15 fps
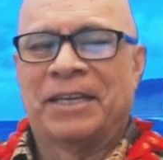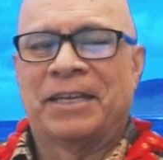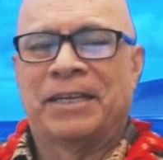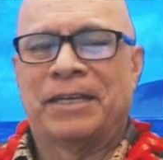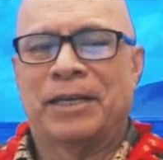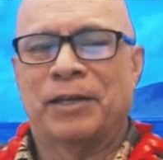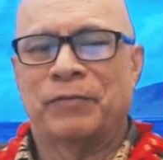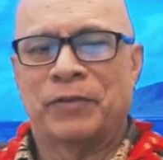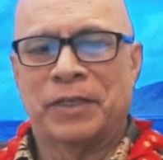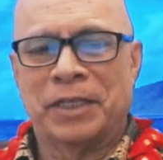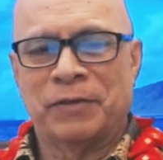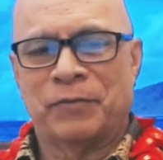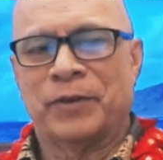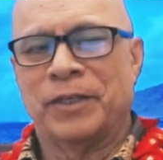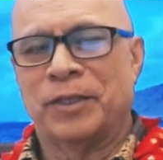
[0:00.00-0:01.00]
Now, if you
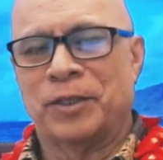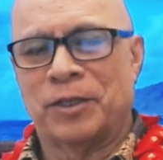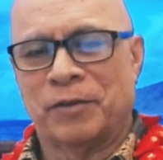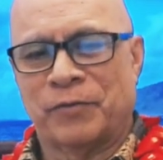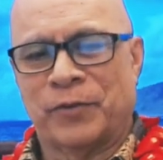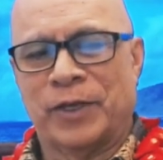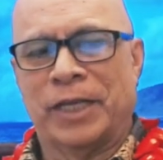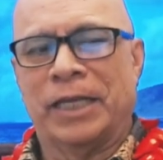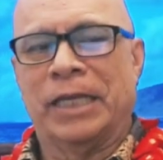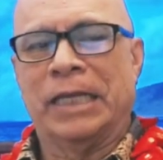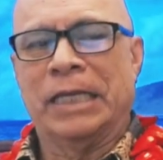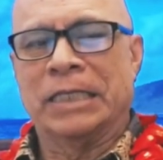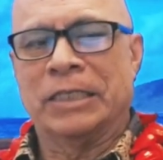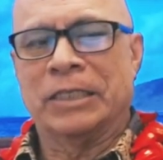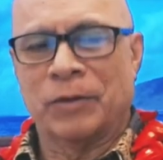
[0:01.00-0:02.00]
didn't find the joke funny,
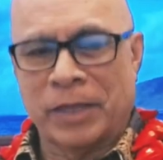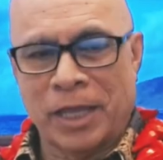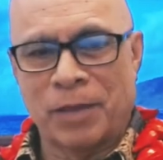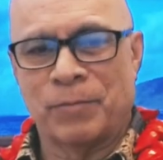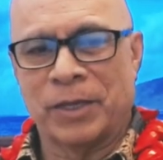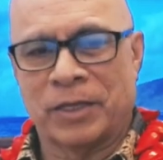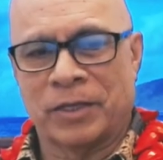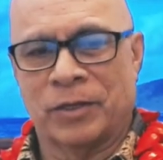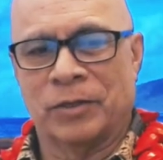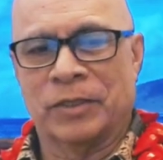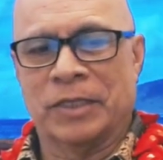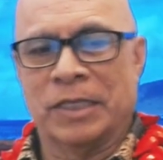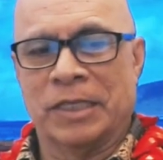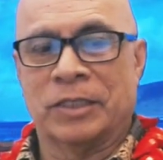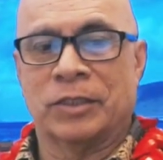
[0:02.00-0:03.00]
it's okay, because
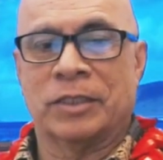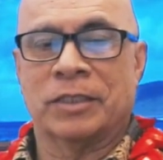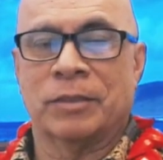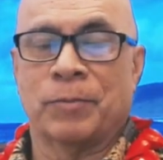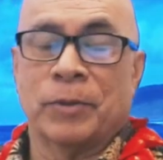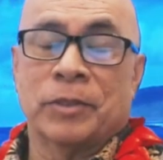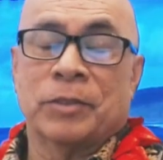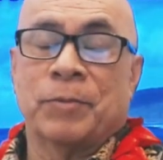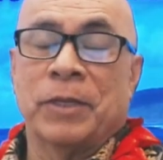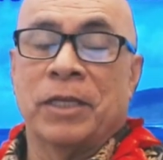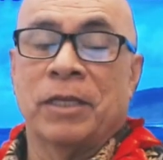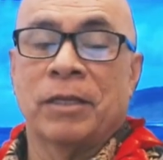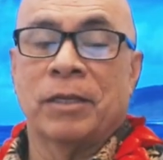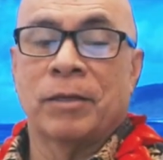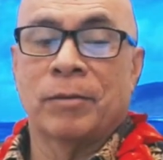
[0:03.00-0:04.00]
it's supposed to
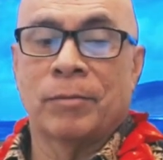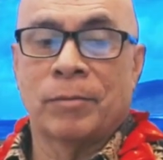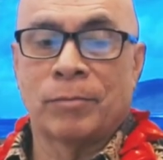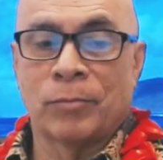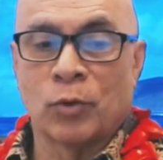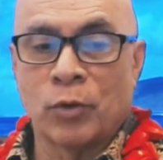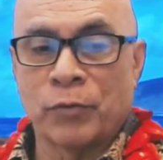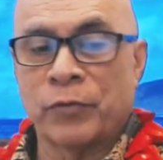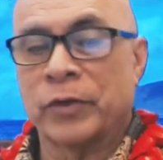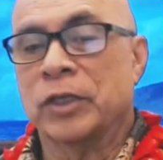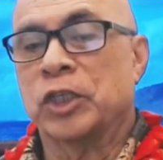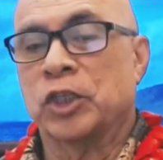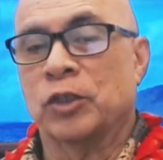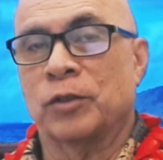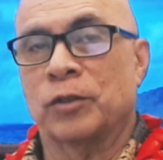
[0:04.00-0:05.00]
be more
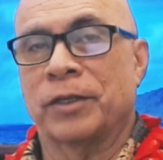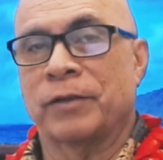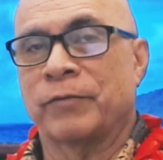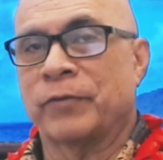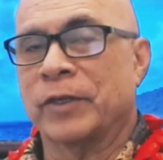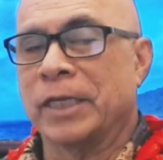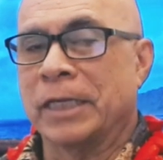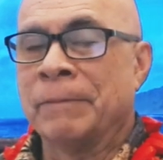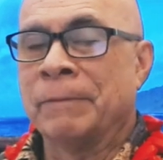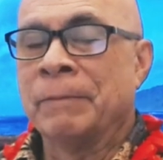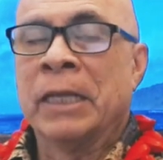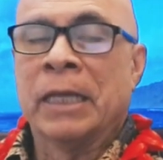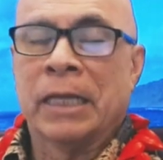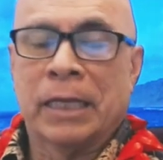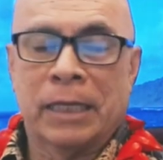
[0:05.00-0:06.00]
functional than funny,
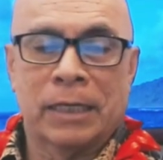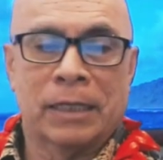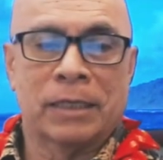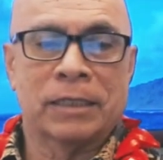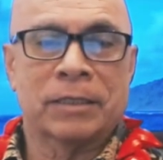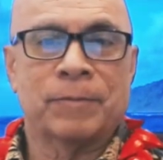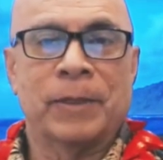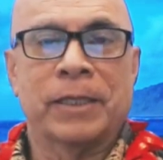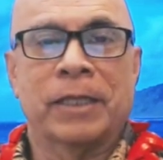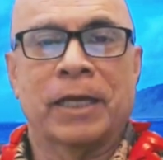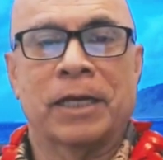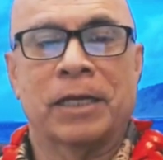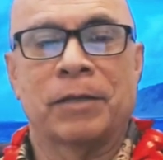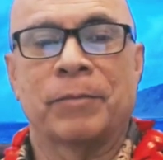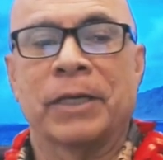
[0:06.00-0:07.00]
and I'll explain that
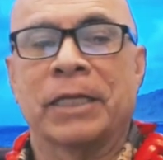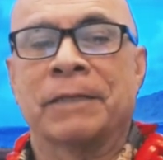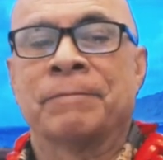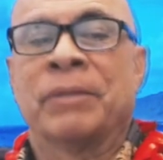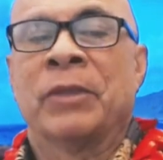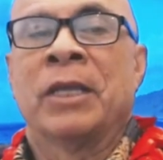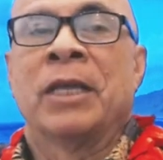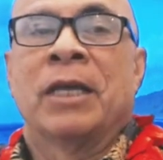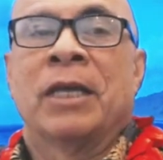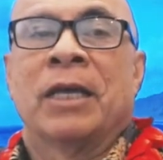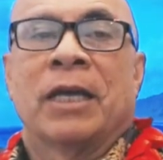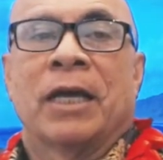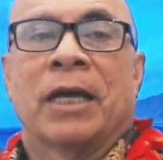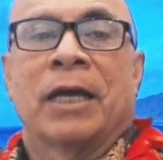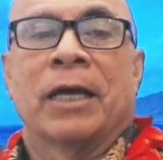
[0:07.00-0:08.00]
in a bit.
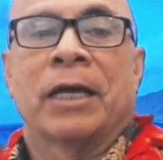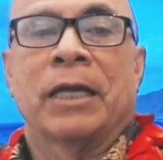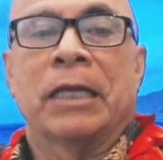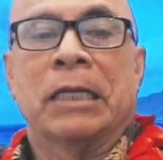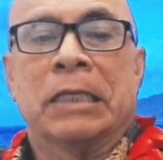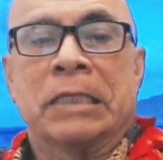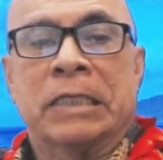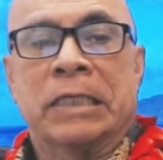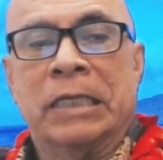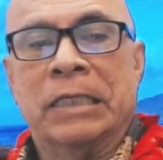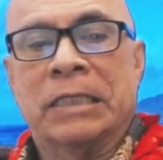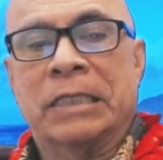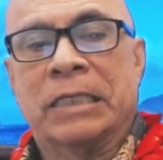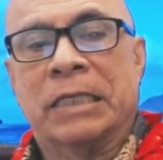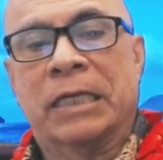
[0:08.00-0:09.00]
In a
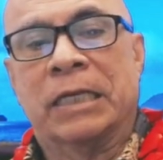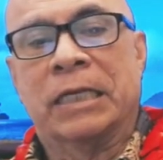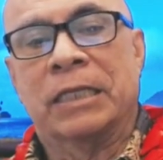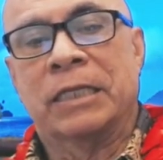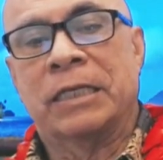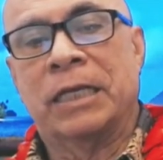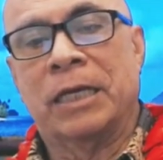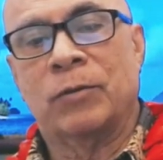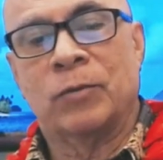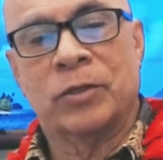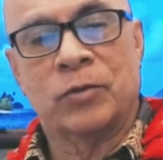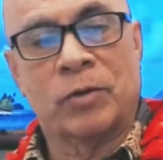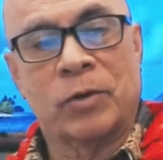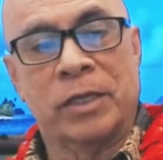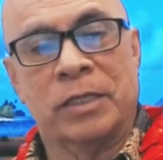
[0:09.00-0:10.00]
sense, the dad
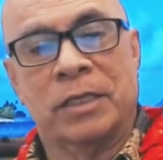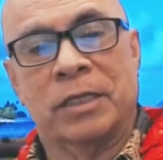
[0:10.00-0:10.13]
was right.